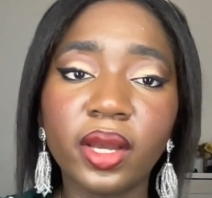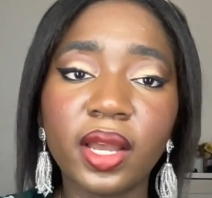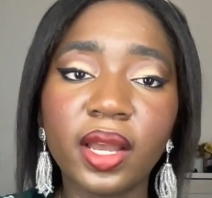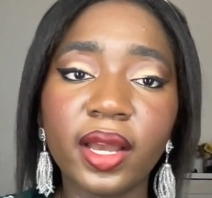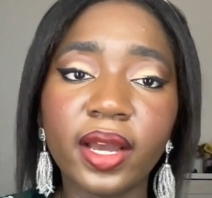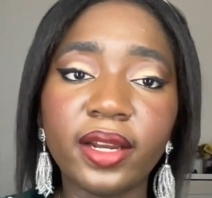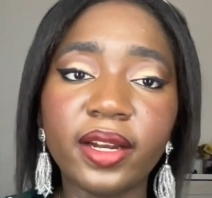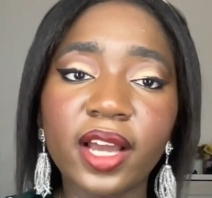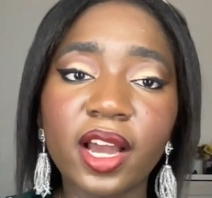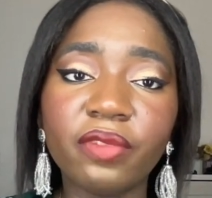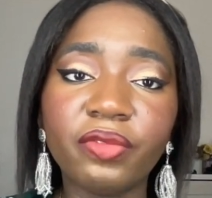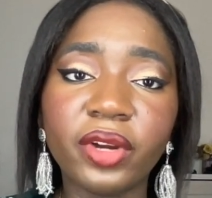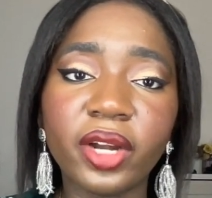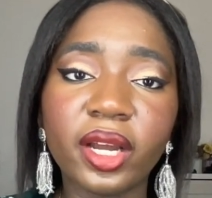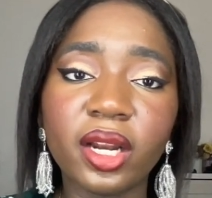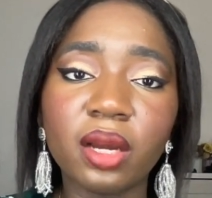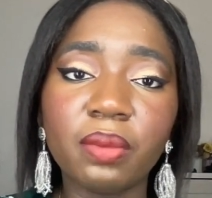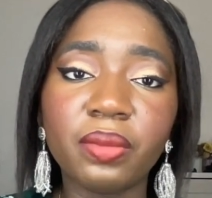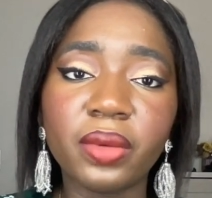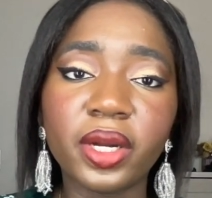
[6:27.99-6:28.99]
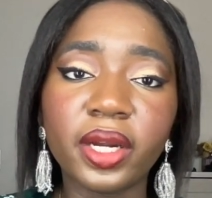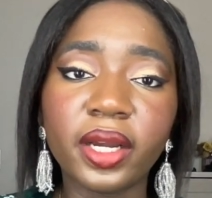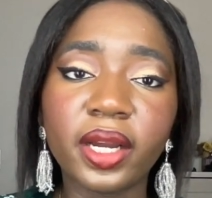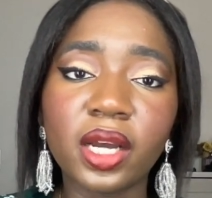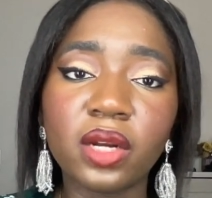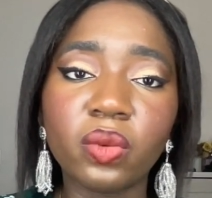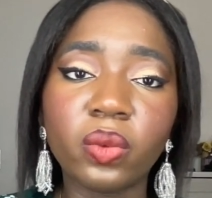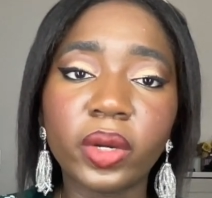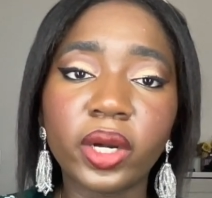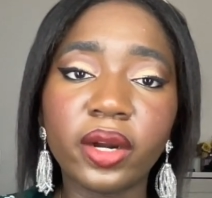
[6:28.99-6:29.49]
An African
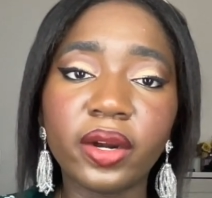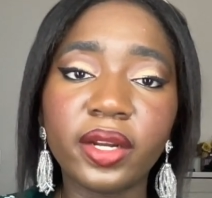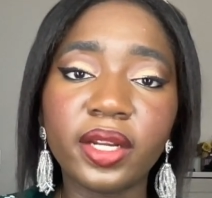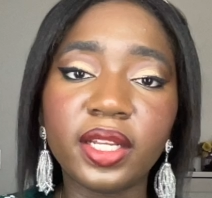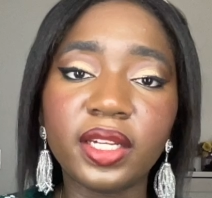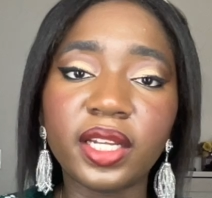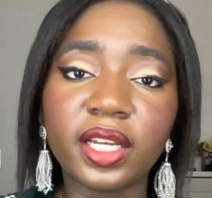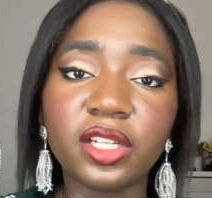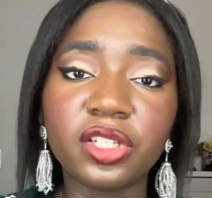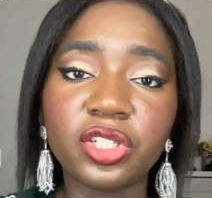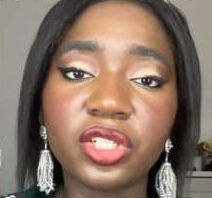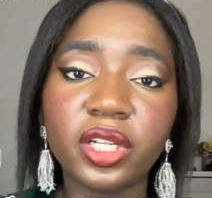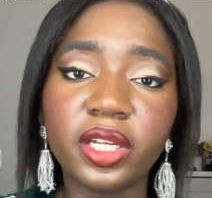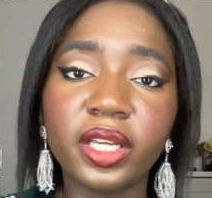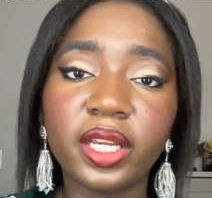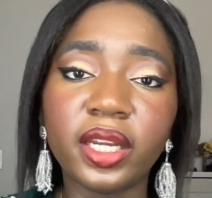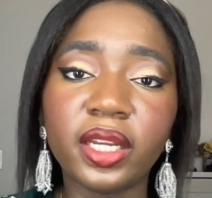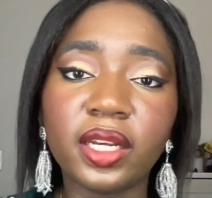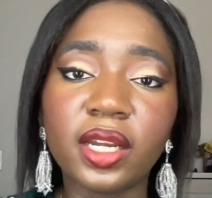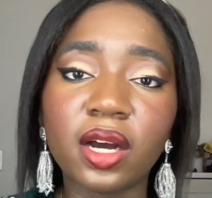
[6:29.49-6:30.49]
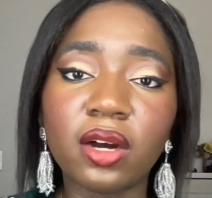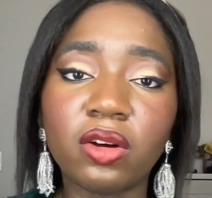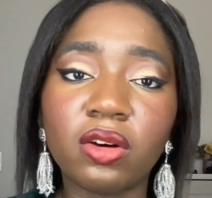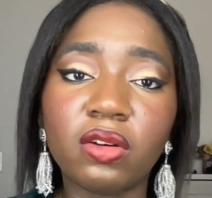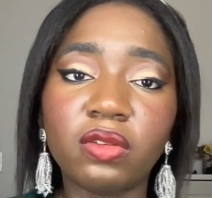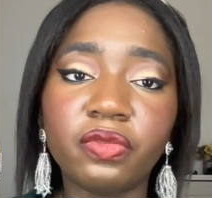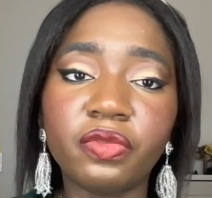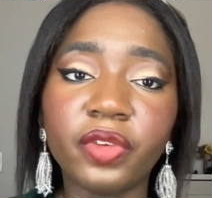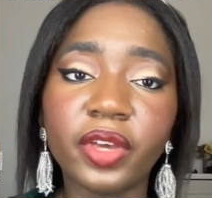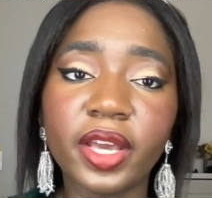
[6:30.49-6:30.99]
American wearing a dashiki now
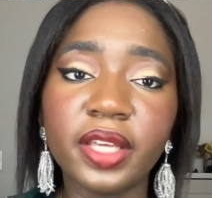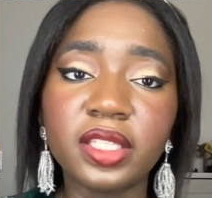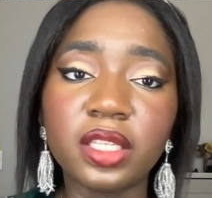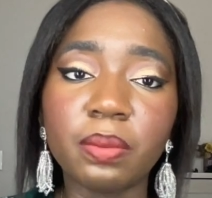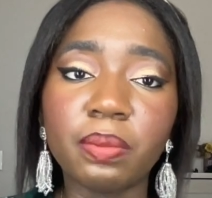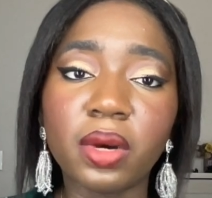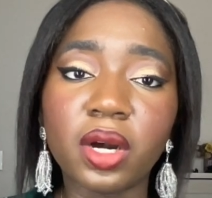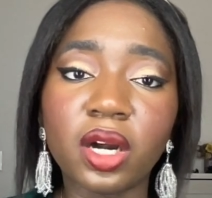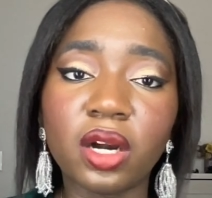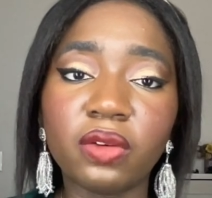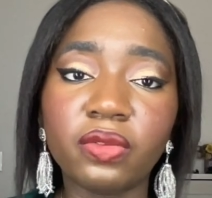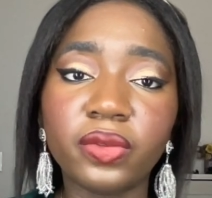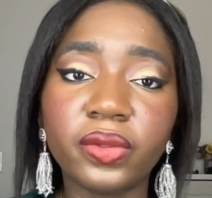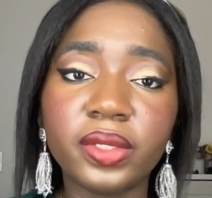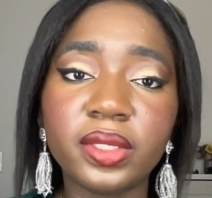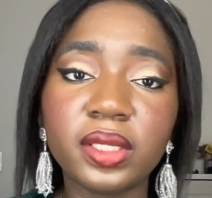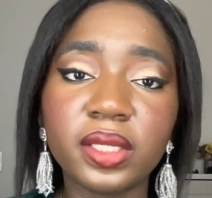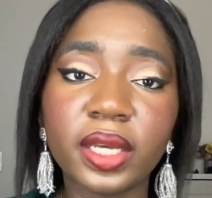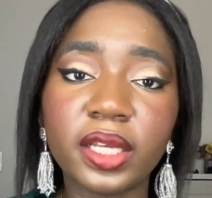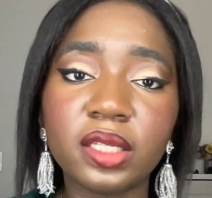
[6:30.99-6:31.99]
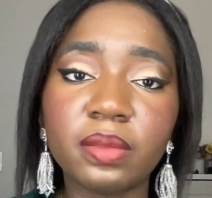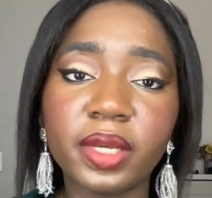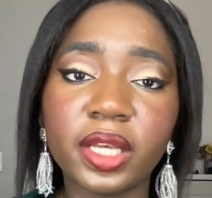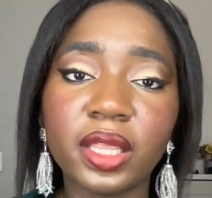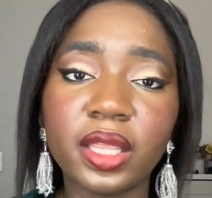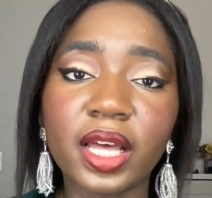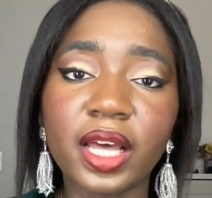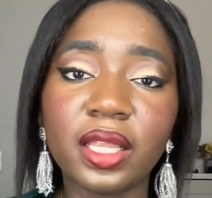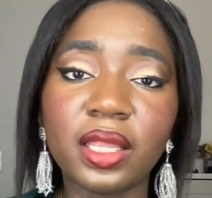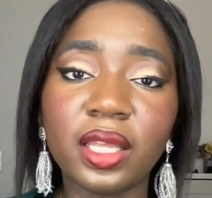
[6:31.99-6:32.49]
conveys a powerful statement
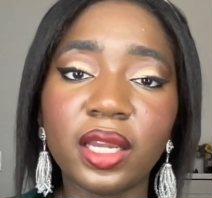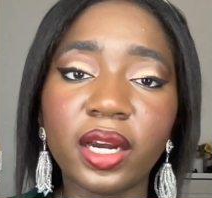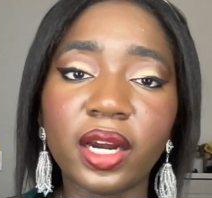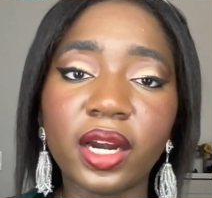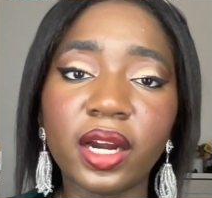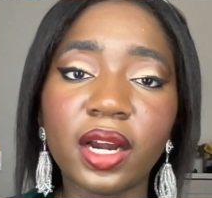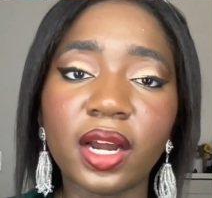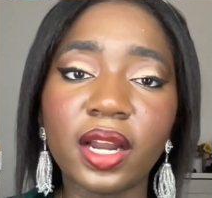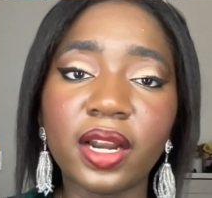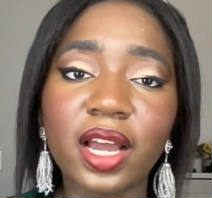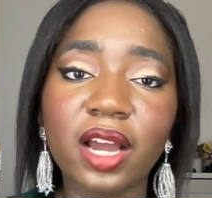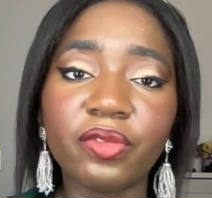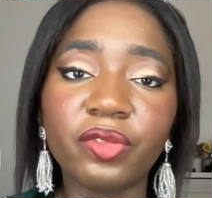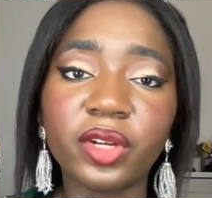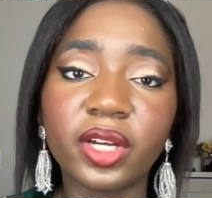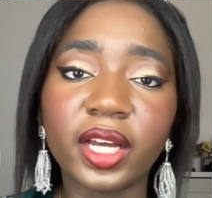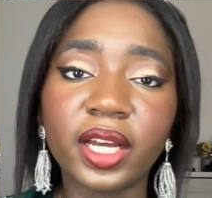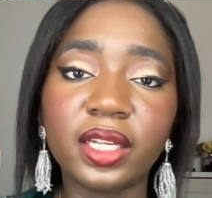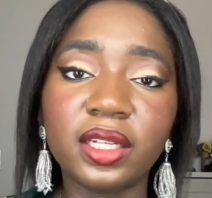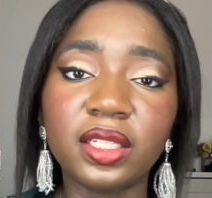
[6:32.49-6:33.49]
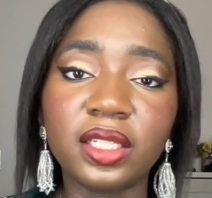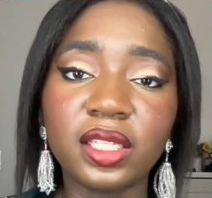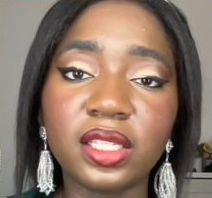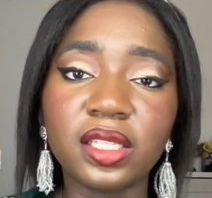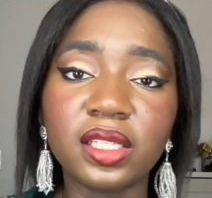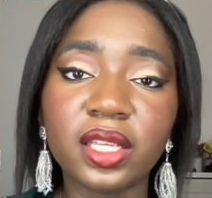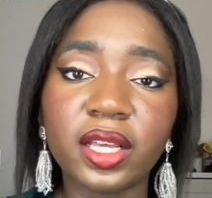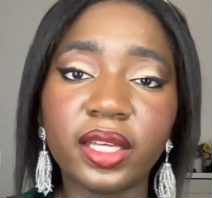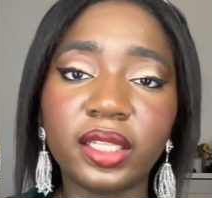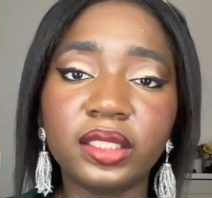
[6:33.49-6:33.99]
that they are an African
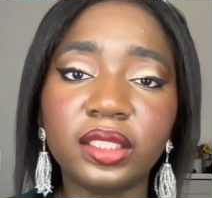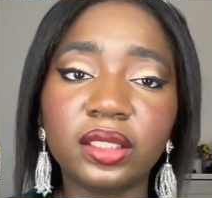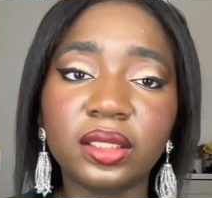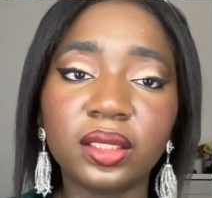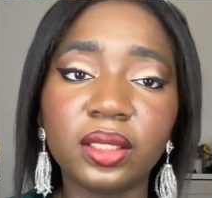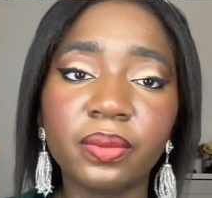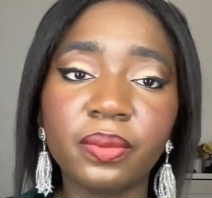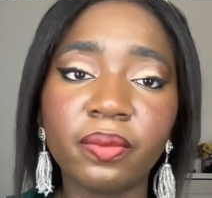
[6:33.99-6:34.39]
descent.